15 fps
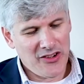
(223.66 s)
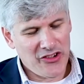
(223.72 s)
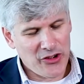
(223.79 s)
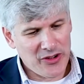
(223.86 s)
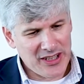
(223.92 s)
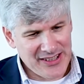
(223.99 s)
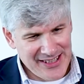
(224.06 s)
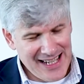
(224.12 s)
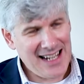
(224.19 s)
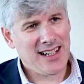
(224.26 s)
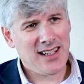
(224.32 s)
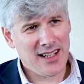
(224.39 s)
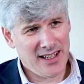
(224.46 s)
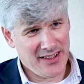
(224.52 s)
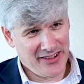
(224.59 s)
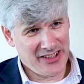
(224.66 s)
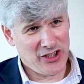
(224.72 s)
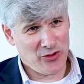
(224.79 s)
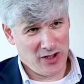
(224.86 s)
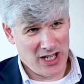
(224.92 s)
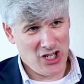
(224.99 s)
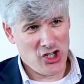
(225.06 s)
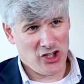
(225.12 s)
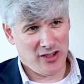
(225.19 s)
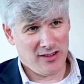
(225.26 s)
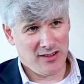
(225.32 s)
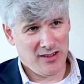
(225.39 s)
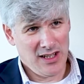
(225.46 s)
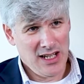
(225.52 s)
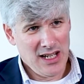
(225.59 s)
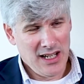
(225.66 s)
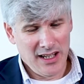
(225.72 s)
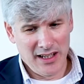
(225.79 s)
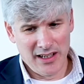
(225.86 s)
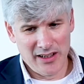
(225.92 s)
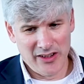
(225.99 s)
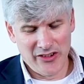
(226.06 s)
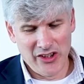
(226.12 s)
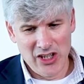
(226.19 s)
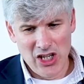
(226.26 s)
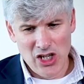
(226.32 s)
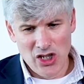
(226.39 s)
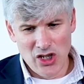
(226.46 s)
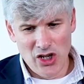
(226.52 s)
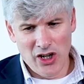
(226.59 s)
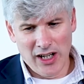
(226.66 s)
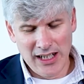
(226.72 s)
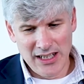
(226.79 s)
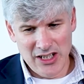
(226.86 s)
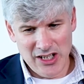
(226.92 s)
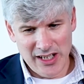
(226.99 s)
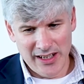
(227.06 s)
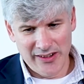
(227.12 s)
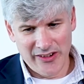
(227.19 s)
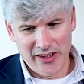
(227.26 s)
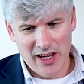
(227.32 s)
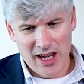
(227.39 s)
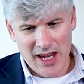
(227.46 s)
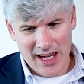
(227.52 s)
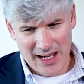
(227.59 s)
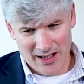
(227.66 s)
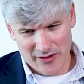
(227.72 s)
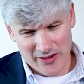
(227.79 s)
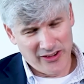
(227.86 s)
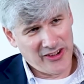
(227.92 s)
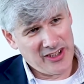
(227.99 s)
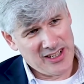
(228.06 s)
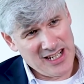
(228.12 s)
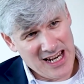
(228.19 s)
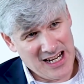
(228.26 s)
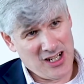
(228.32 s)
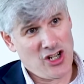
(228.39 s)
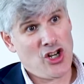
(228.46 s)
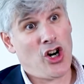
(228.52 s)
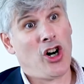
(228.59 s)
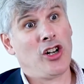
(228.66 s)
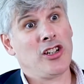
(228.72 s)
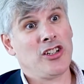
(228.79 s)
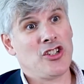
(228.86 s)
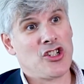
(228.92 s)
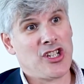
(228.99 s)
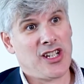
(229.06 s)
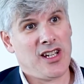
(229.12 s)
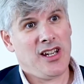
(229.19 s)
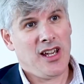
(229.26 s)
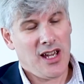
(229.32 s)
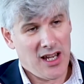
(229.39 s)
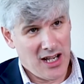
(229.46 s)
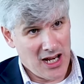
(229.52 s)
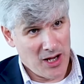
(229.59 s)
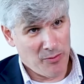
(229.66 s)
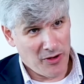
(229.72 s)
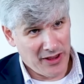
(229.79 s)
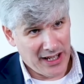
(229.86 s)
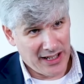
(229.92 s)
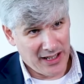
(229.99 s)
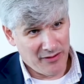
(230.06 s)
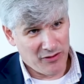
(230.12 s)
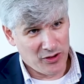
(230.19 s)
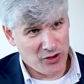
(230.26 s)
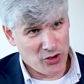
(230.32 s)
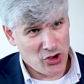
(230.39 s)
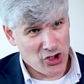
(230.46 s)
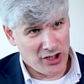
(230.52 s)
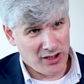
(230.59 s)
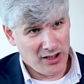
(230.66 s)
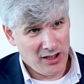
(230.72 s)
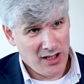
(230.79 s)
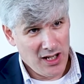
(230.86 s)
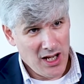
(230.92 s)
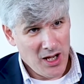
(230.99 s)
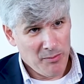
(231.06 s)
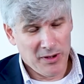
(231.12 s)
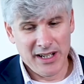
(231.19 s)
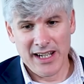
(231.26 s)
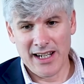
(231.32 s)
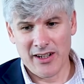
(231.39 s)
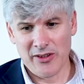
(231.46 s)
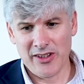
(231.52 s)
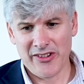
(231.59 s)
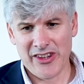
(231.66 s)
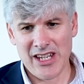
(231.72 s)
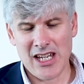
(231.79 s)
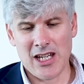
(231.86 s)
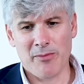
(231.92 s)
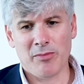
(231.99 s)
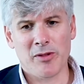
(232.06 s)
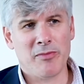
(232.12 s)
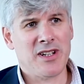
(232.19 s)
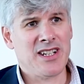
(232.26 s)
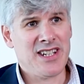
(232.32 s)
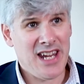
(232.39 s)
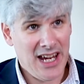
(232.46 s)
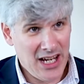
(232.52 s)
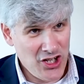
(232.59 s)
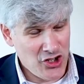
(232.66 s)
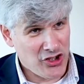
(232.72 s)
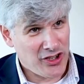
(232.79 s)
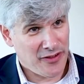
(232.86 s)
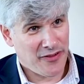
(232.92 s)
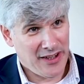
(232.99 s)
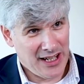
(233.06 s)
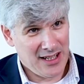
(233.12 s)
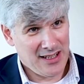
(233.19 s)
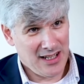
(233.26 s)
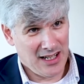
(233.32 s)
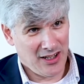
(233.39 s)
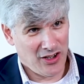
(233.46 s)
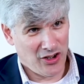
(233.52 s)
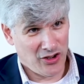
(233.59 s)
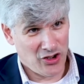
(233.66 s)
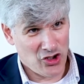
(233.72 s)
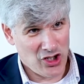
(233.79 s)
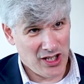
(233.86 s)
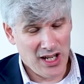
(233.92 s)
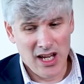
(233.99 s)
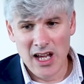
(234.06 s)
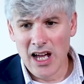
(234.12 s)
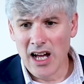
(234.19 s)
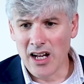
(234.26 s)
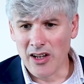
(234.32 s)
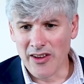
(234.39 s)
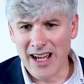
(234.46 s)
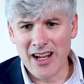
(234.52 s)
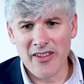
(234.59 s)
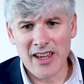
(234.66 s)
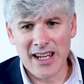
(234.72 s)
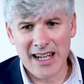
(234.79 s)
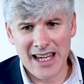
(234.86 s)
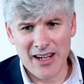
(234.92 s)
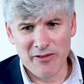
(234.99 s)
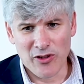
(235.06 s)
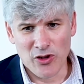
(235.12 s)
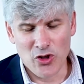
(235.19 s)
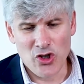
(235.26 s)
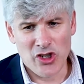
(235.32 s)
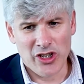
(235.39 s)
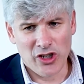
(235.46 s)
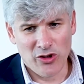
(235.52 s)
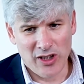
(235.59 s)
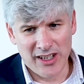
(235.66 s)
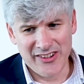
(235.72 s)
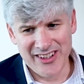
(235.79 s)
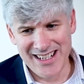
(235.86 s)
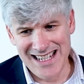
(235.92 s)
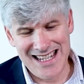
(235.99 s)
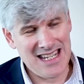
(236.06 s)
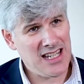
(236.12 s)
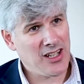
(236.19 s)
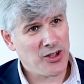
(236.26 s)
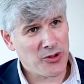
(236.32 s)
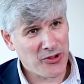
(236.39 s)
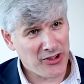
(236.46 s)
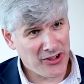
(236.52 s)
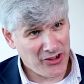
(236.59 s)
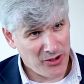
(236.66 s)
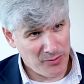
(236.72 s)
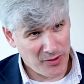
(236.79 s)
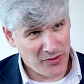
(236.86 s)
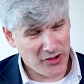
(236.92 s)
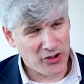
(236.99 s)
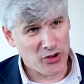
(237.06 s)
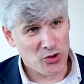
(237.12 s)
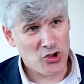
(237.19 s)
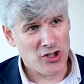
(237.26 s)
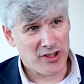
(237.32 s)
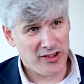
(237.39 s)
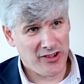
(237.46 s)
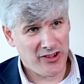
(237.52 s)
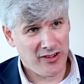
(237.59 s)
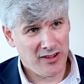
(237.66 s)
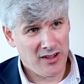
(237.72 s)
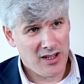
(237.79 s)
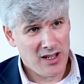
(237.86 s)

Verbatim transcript: So the second consideration is not just how does the technology enable that evolution, but how does the implementation of that technology allow that evolution across an ecosystem of solutions?